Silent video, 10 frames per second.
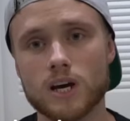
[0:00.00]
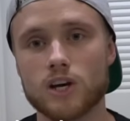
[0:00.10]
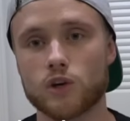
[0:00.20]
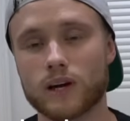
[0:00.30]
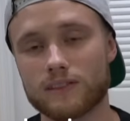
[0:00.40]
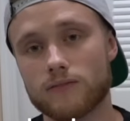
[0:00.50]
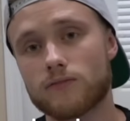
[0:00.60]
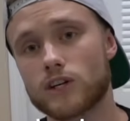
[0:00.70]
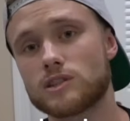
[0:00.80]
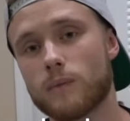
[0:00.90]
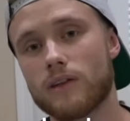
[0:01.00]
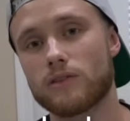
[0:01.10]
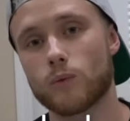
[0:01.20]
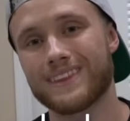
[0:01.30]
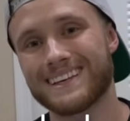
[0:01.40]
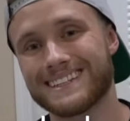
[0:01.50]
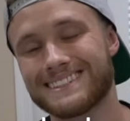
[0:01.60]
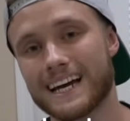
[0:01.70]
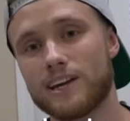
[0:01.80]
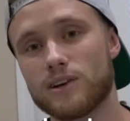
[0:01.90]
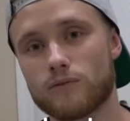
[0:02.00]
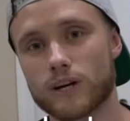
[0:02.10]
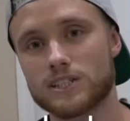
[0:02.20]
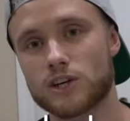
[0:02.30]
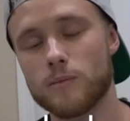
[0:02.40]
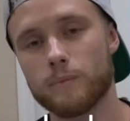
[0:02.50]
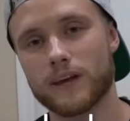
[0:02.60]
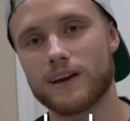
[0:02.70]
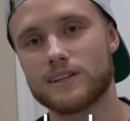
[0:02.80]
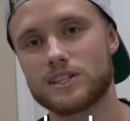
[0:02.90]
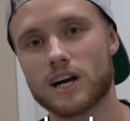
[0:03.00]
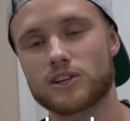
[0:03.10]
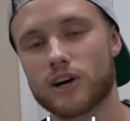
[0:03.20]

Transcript: you can get the first month with the Executive Razor and Dr.